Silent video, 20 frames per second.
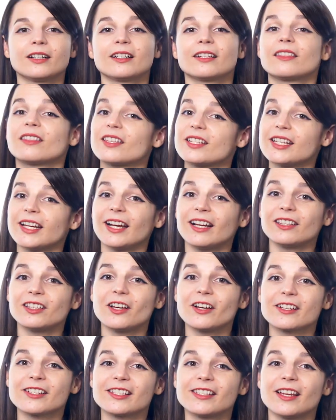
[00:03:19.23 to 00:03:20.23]
The
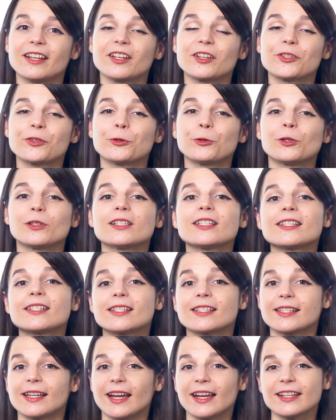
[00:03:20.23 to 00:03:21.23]
Dialog study tool is
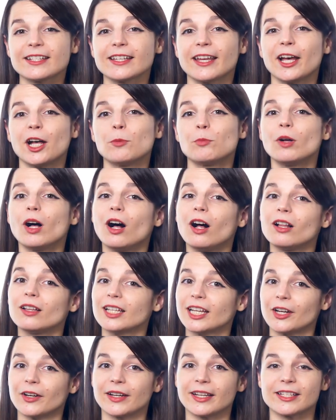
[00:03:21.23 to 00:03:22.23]
designed to help all
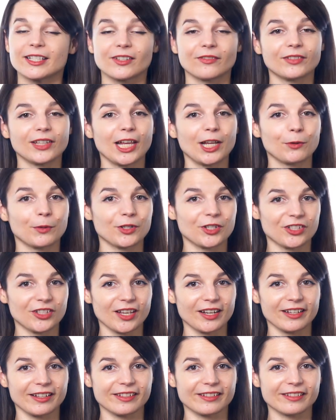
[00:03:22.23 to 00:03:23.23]
areas of language
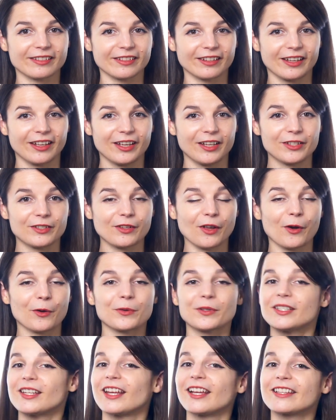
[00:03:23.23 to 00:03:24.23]
studies. So,
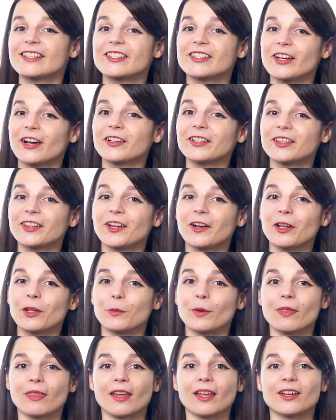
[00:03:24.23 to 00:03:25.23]
to get started learning
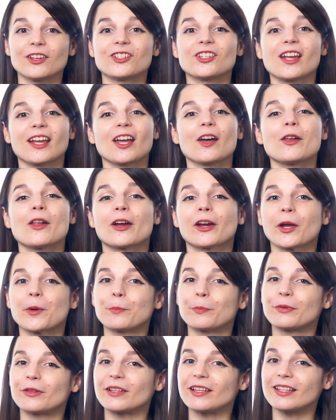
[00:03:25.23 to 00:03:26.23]
with it, check out our
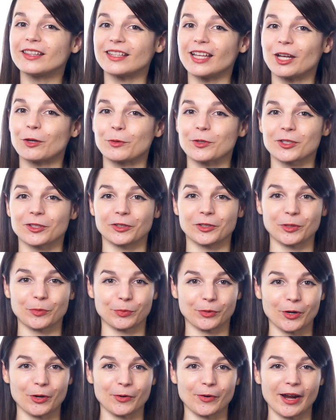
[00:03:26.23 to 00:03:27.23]
complete language learning
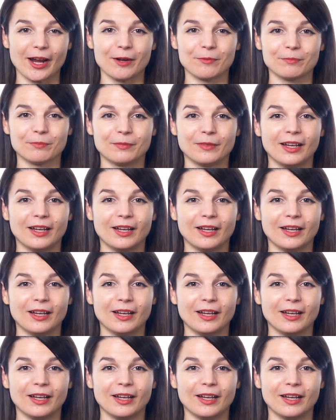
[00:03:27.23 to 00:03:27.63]
program.